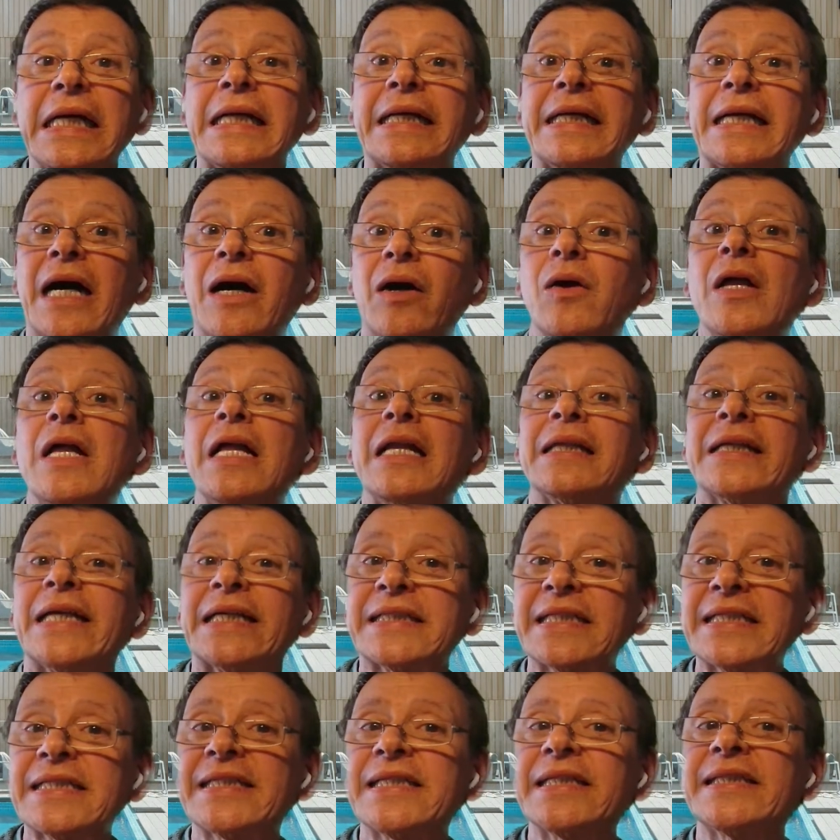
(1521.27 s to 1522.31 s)
Now,
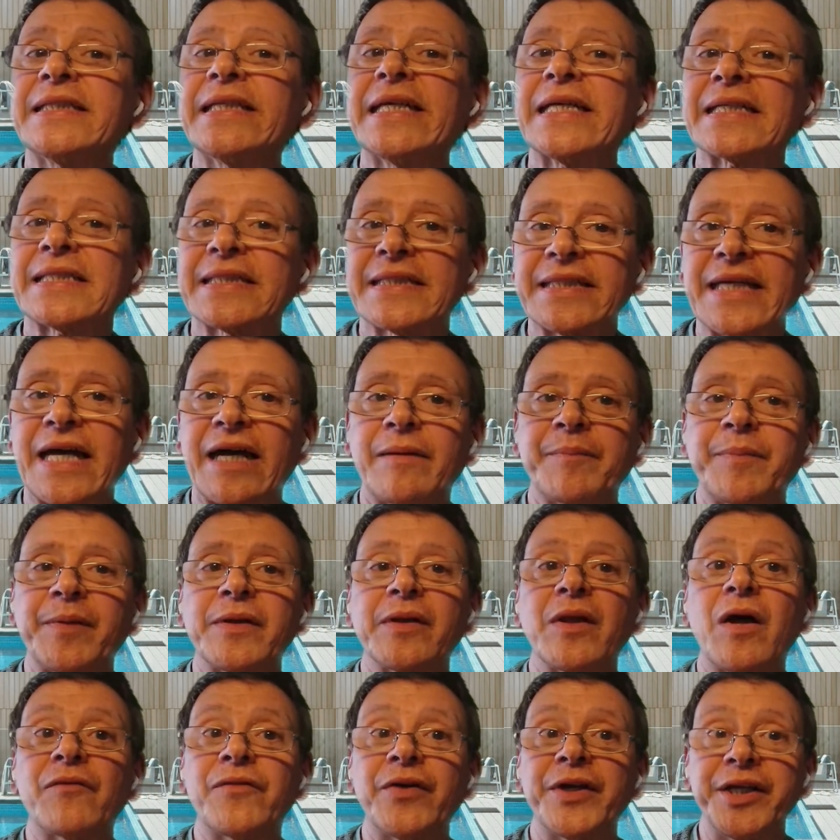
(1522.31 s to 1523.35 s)
let us see the
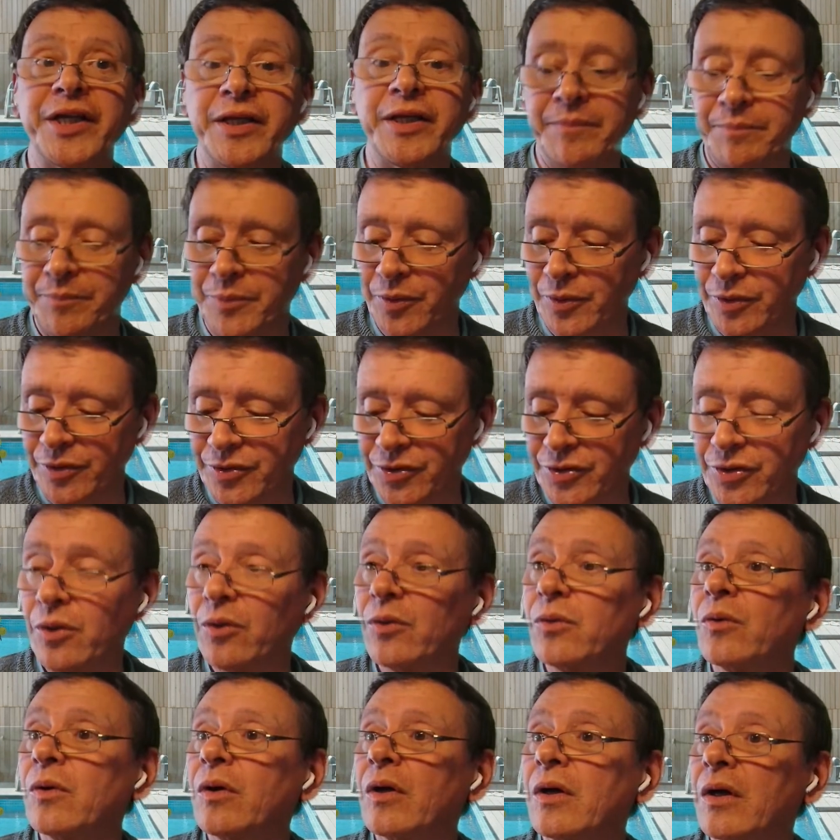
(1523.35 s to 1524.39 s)
example of an input,
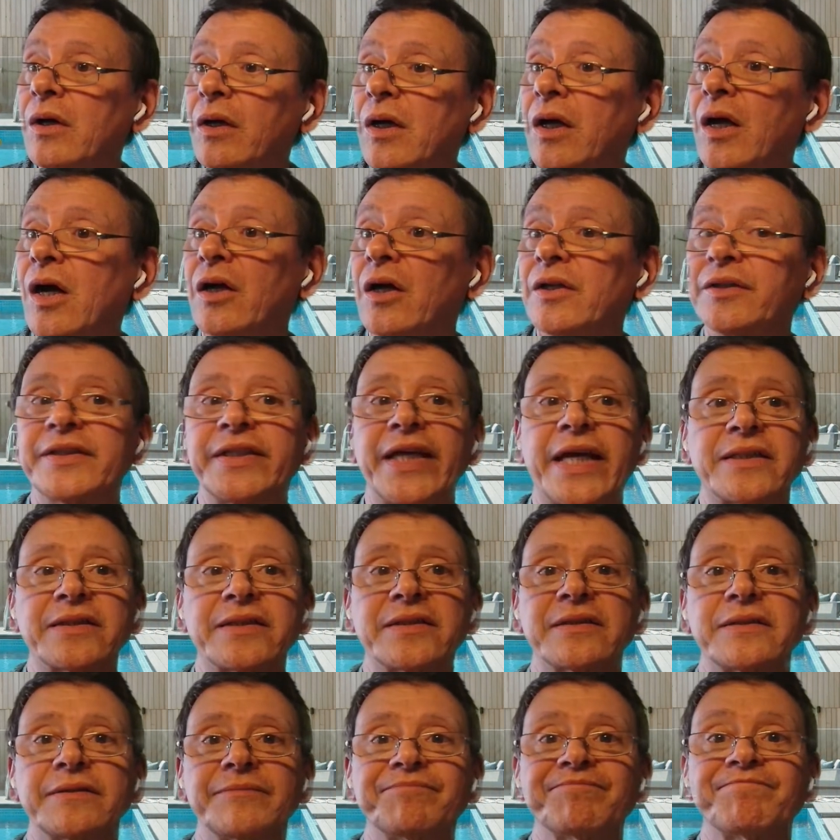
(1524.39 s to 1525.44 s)
so
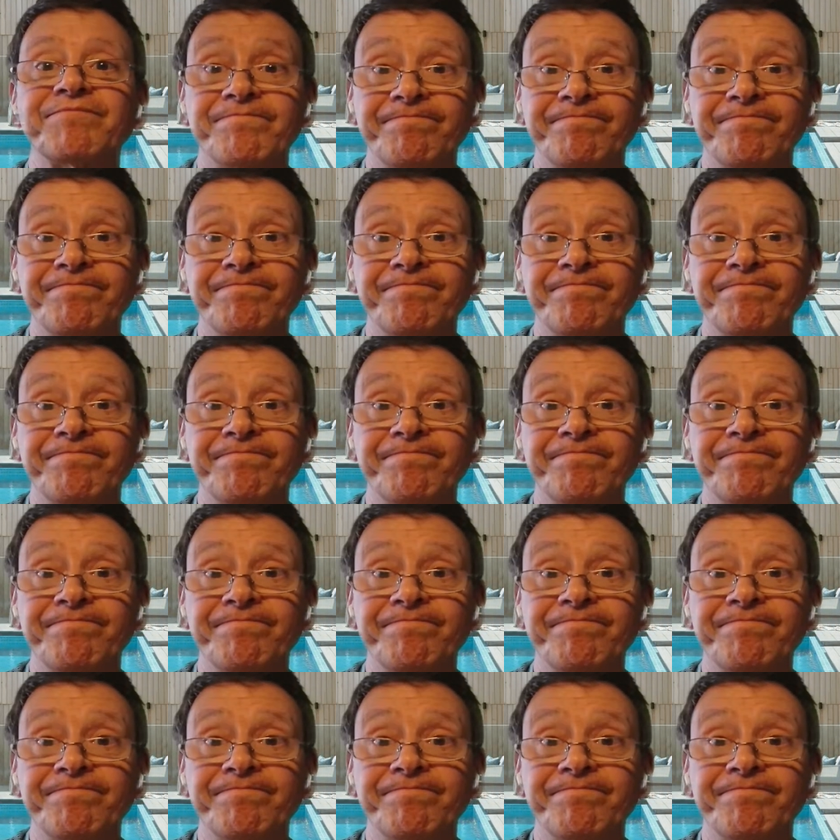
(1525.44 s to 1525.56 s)
context.